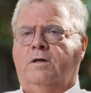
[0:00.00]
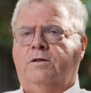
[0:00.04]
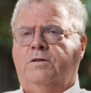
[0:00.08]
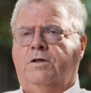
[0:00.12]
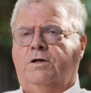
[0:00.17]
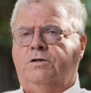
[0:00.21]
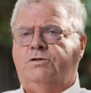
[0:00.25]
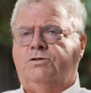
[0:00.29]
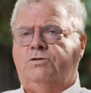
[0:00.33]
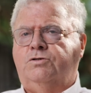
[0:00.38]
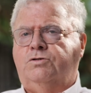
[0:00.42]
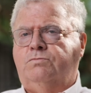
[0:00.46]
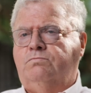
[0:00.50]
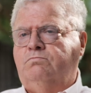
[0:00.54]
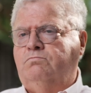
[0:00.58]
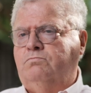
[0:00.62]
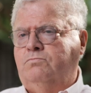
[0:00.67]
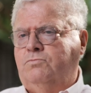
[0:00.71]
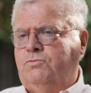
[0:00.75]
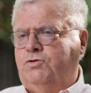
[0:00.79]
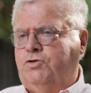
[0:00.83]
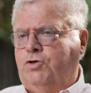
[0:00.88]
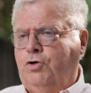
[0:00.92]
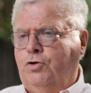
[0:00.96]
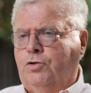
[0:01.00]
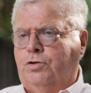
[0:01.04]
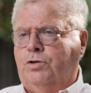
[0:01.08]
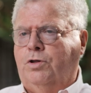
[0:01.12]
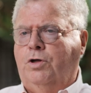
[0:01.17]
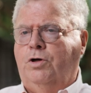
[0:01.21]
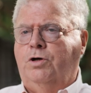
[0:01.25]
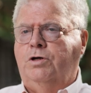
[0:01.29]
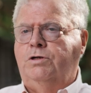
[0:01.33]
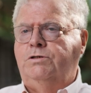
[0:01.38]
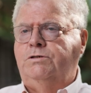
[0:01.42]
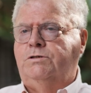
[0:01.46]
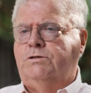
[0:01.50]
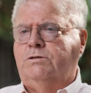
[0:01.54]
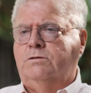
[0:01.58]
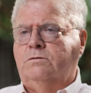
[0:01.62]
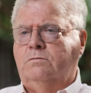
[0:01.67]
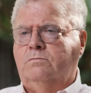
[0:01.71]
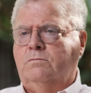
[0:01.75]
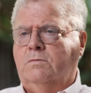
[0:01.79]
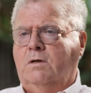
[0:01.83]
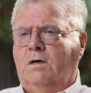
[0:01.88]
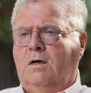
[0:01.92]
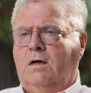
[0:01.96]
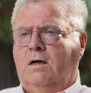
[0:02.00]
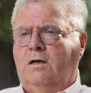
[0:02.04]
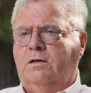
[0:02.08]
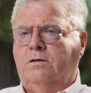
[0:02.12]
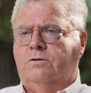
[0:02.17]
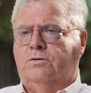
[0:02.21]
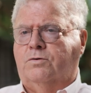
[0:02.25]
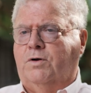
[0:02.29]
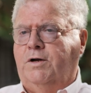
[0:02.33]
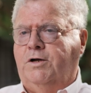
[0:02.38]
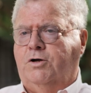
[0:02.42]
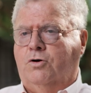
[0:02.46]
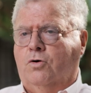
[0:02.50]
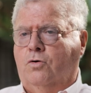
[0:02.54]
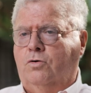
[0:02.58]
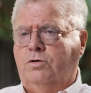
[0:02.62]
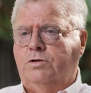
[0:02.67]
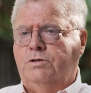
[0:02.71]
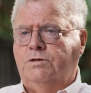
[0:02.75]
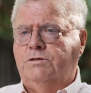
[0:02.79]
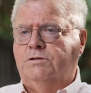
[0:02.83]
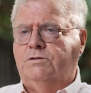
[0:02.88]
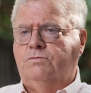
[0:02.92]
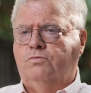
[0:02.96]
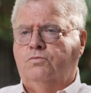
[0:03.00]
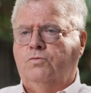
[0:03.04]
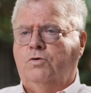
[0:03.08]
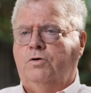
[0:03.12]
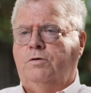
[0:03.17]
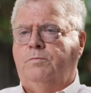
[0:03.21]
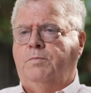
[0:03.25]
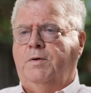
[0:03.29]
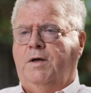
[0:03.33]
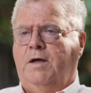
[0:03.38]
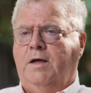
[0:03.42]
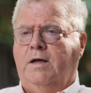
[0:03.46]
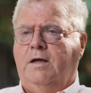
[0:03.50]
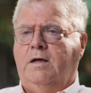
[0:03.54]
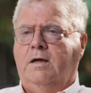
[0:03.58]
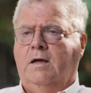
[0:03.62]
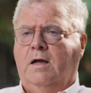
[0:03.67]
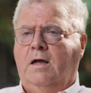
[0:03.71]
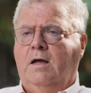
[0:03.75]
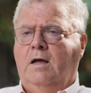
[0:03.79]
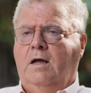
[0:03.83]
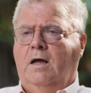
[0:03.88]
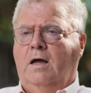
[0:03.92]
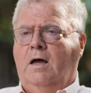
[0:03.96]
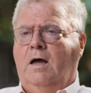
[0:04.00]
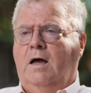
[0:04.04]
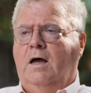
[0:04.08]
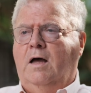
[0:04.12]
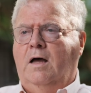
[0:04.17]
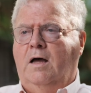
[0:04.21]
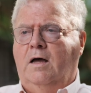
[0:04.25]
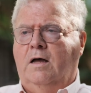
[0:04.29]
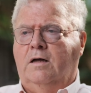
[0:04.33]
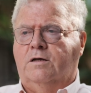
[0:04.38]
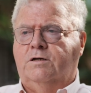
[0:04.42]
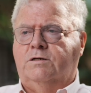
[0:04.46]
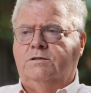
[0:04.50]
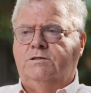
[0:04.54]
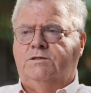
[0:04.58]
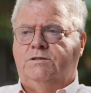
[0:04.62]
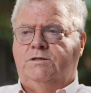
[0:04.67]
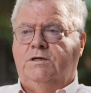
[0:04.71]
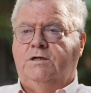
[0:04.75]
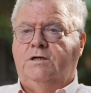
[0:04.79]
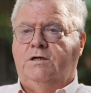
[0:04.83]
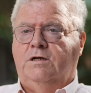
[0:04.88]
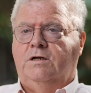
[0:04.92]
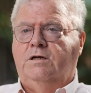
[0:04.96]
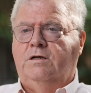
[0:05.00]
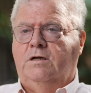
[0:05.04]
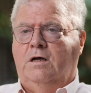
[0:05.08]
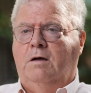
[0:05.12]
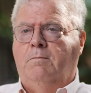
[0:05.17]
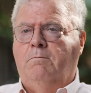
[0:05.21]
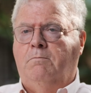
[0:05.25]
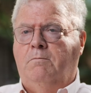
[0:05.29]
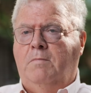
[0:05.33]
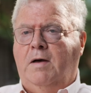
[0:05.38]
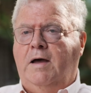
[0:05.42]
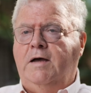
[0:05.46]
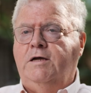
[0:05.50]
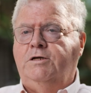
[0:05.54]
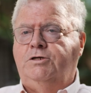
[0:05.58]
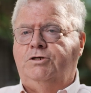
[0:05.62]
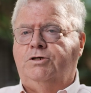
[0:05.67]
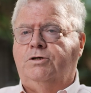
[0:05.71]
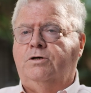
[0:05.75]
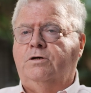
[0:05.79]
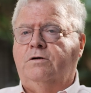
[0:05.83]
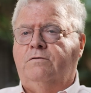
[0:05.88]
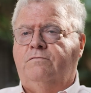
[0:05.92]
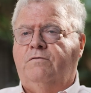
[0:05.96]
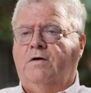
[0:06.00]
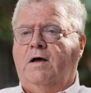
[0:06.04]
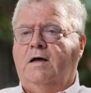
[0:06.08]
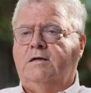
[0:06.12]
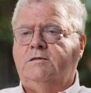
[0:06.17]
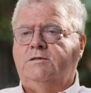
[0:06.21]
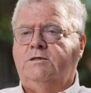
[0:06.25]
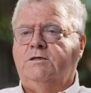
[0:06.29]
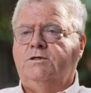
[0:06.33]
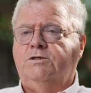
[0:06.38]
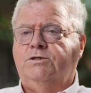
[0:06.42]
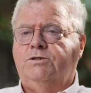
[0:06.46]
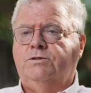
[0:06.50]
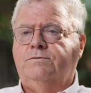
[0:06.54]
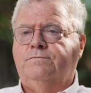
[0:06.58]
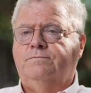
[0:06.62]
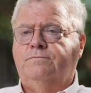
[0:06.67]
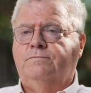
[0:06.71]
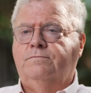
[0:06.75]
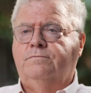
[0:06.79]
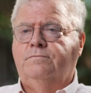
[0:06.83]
that two-thirds, three-quarters would be considered a major advantage.